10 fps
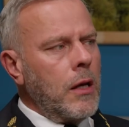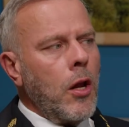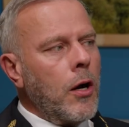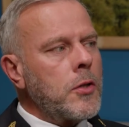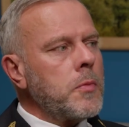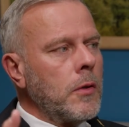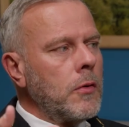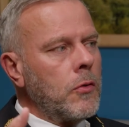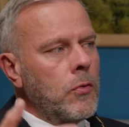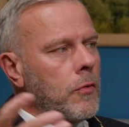enlargement
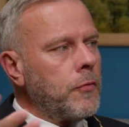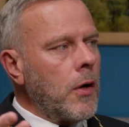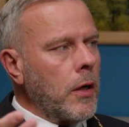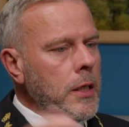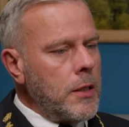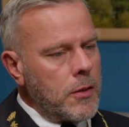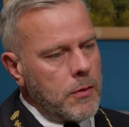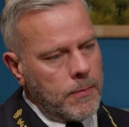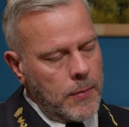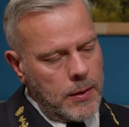to the Far East,
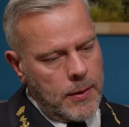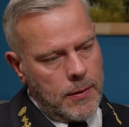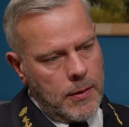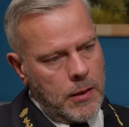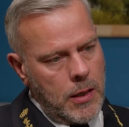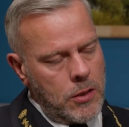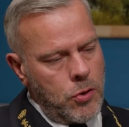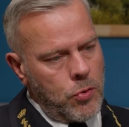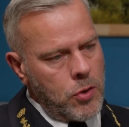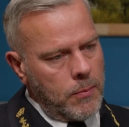mm -hmm. as
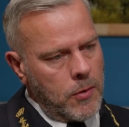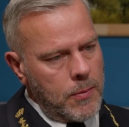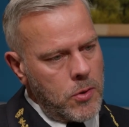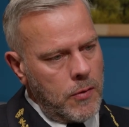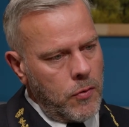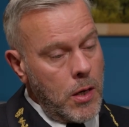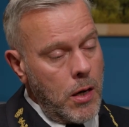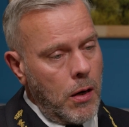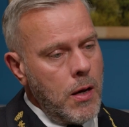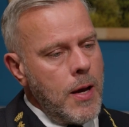you sometimes even
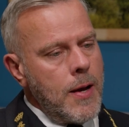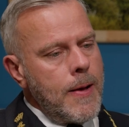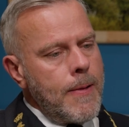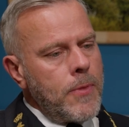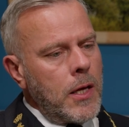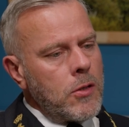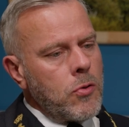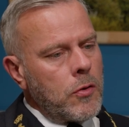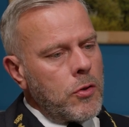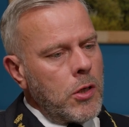hear. That is
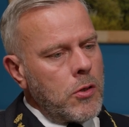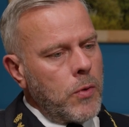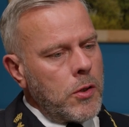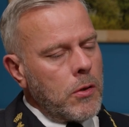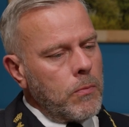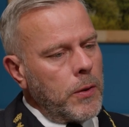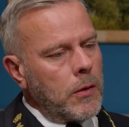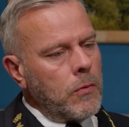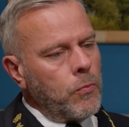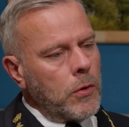not the situation.
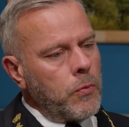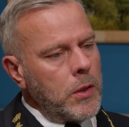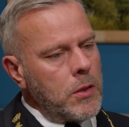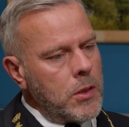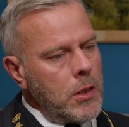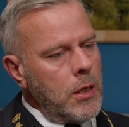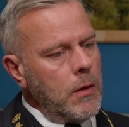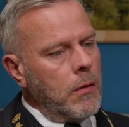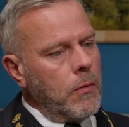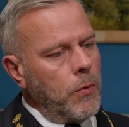But what we
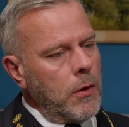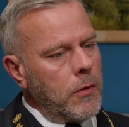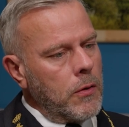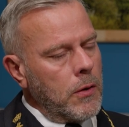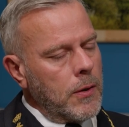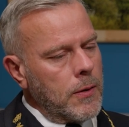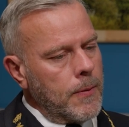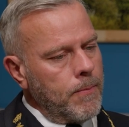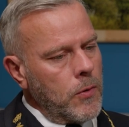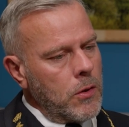see with uh,
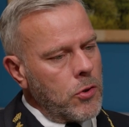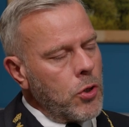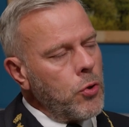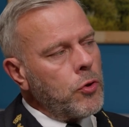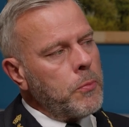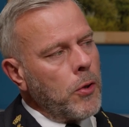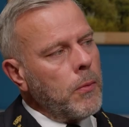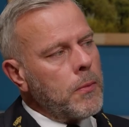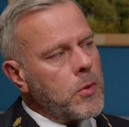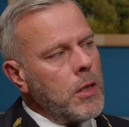the security problems